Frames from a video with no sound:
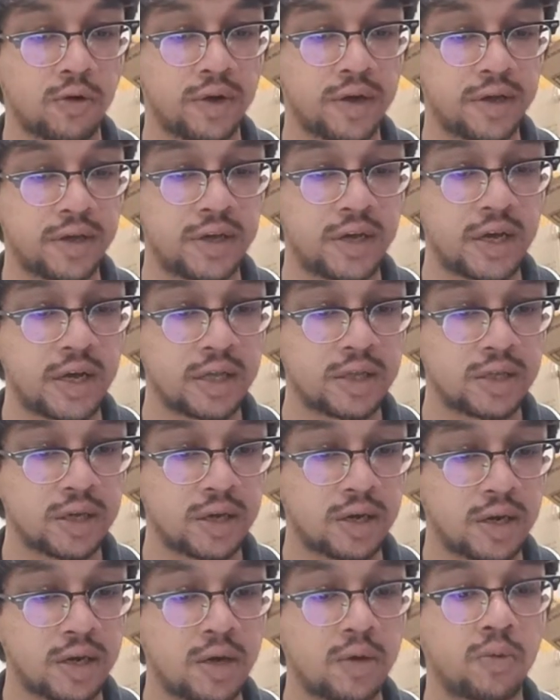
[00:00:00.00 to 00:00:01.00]
Ye
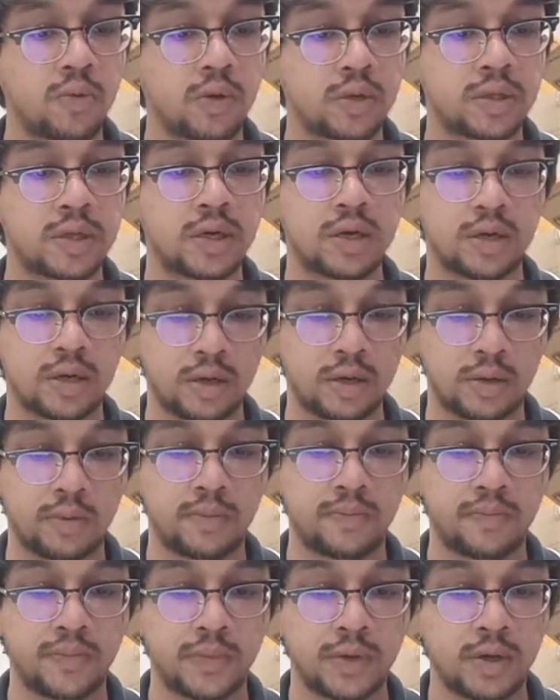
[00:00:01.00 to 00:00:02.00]
Tara Wo Tara.
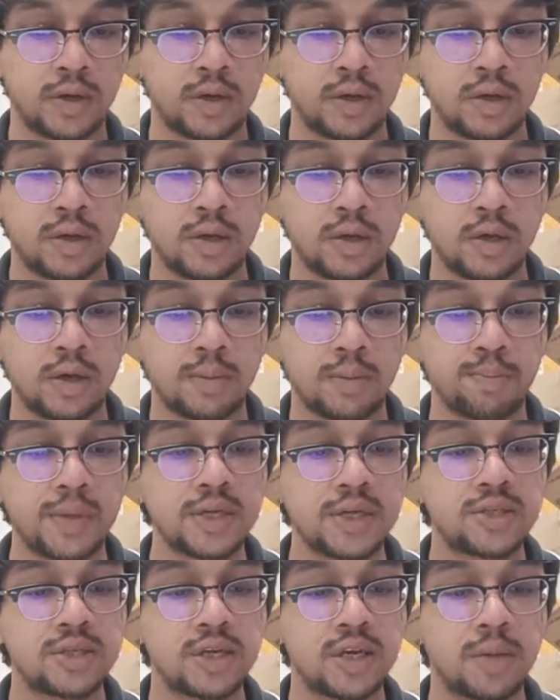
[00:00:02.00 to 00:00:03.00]

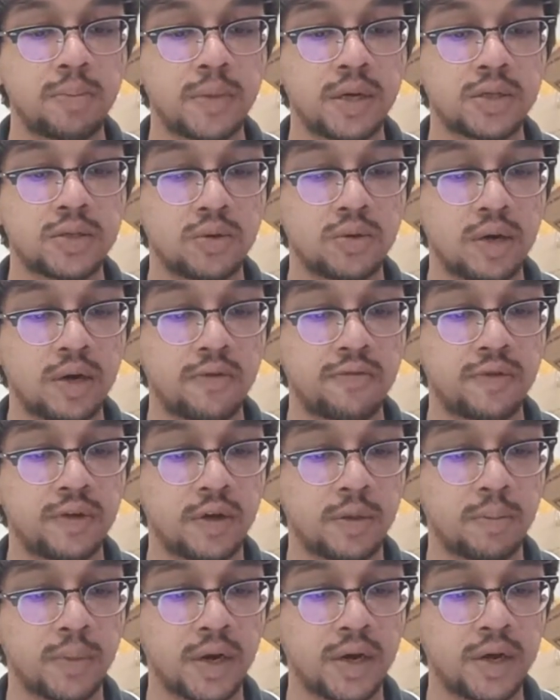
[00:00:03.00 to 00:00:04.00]
Best Cinematography,
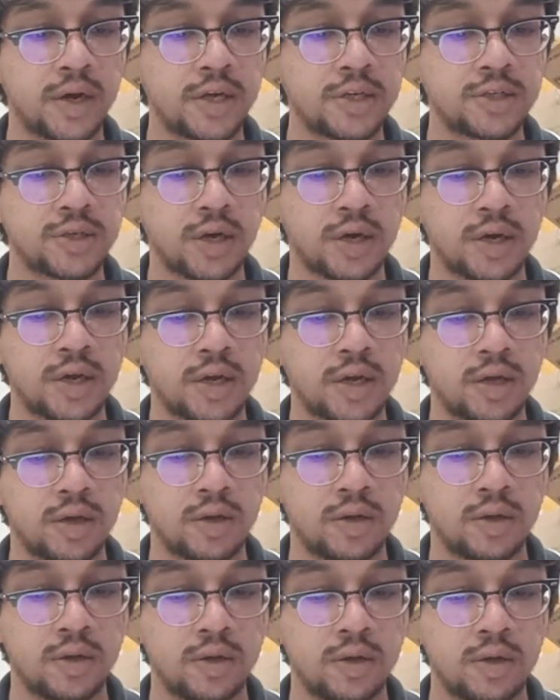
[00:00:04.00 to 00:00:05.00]
Mahesh Ane.
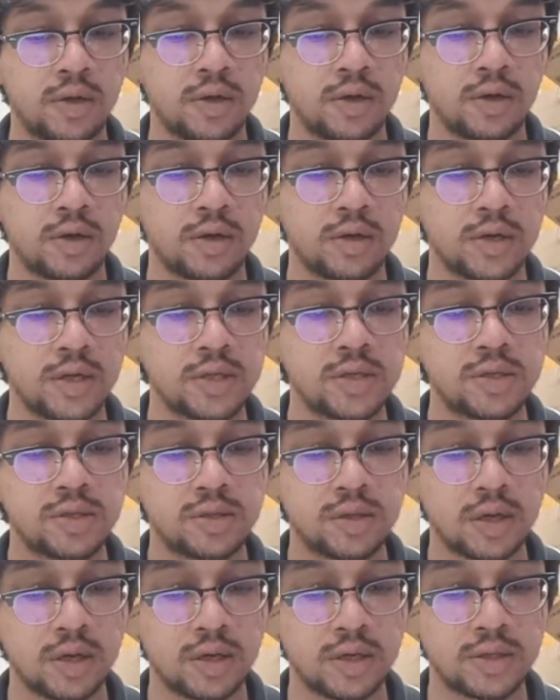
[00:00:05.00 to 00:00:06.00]
This
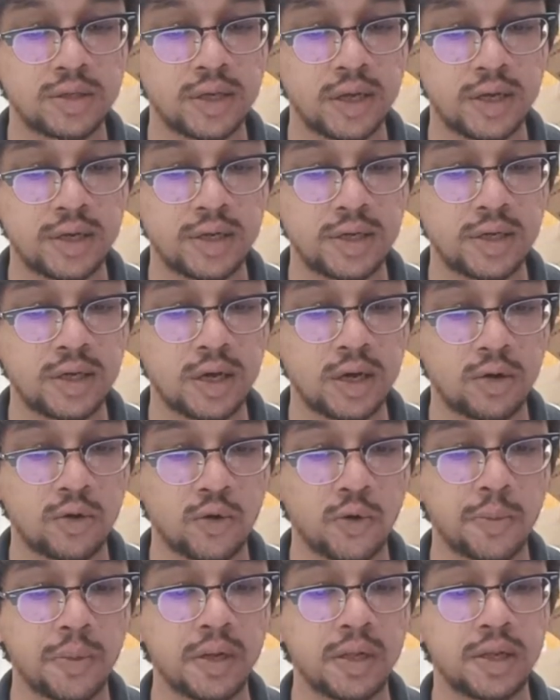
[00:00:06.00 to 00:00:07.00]
is at the
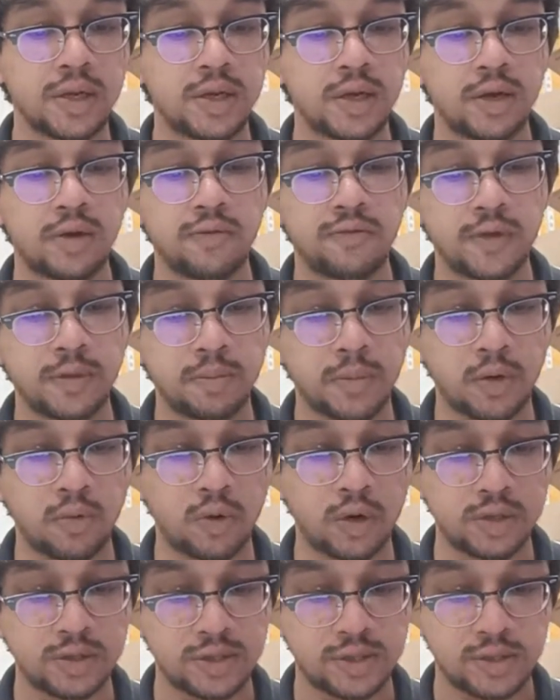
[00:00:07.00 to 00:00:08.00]
Global Indian Film
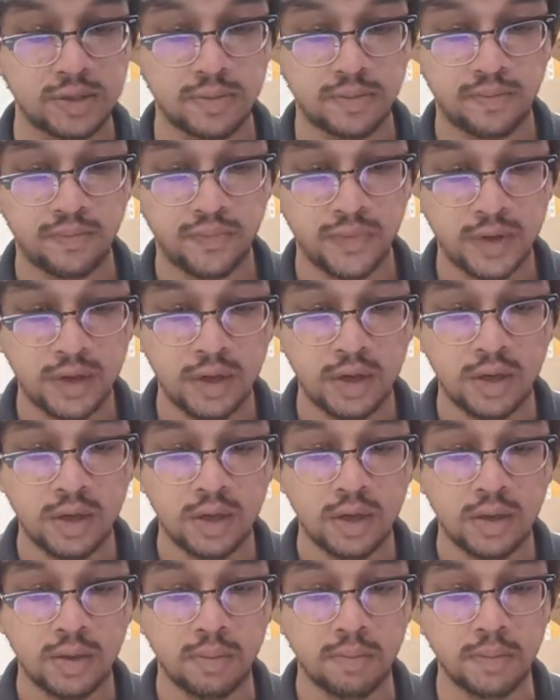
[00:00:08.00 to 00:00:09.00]
Awards.
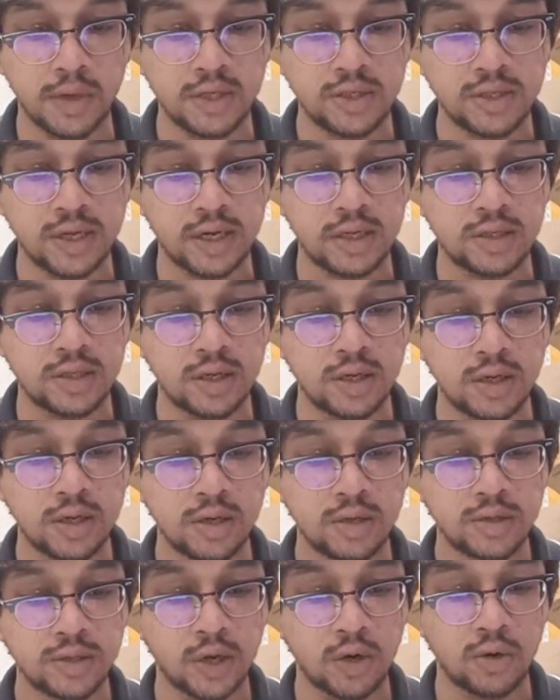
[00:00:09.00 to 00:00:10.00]
Best Actor,
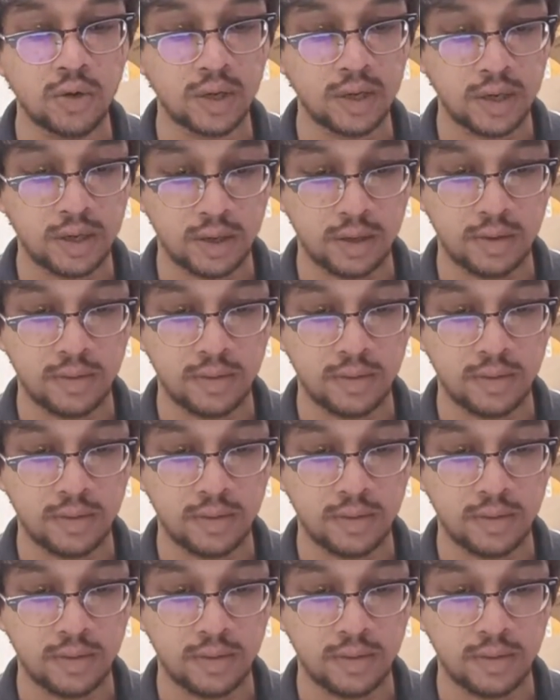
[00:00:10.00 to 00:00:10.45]
Shah Rukh Khan.